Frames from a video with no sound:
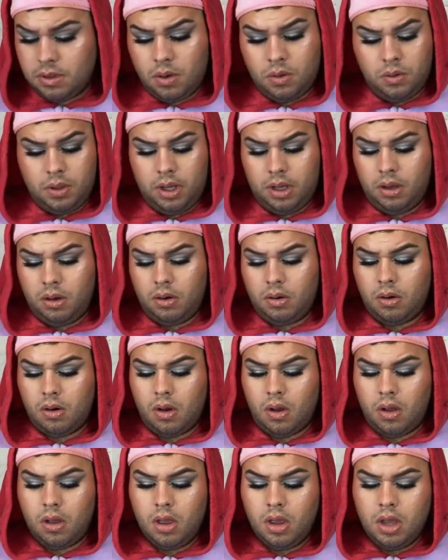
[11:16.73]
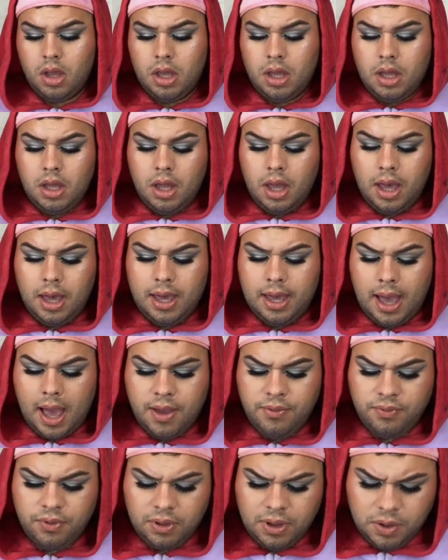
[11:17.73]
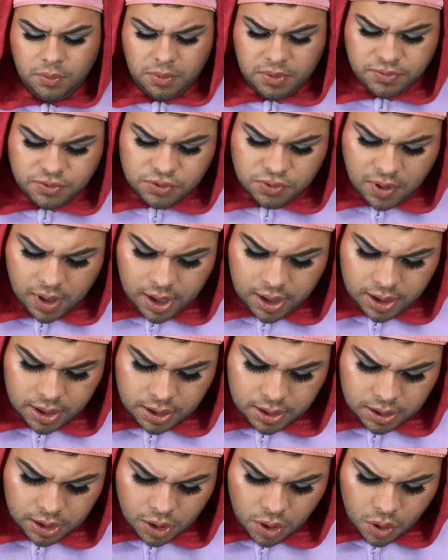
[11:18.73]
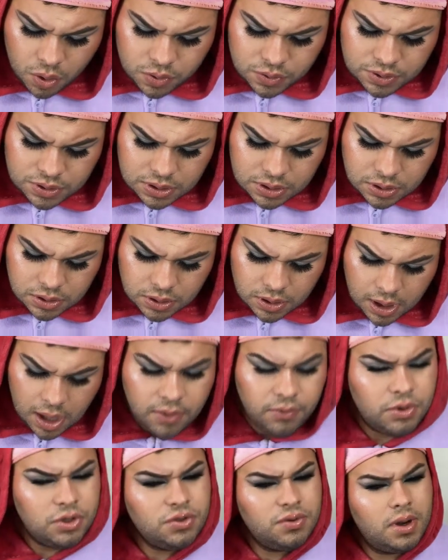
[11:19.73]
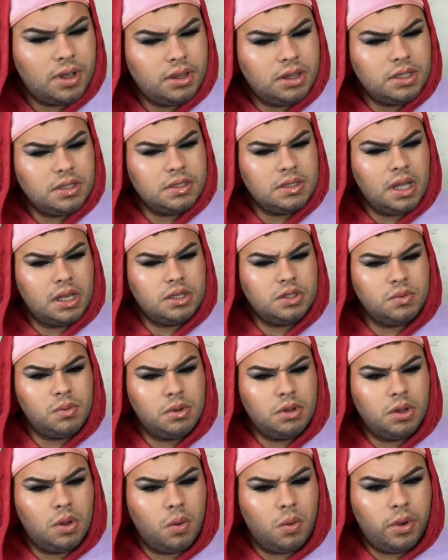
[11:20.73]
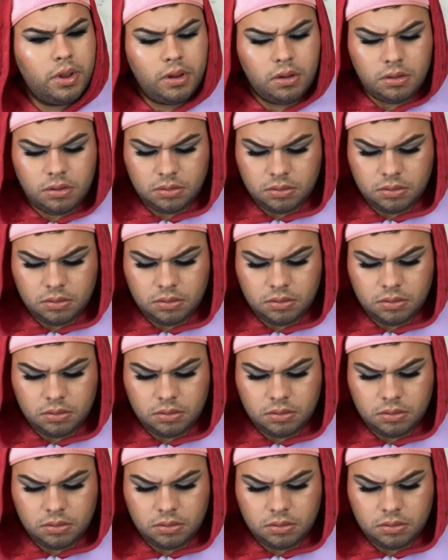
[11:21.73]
Okay, girl. I feel so like we've tried the host. Have we tried this next one? The oil?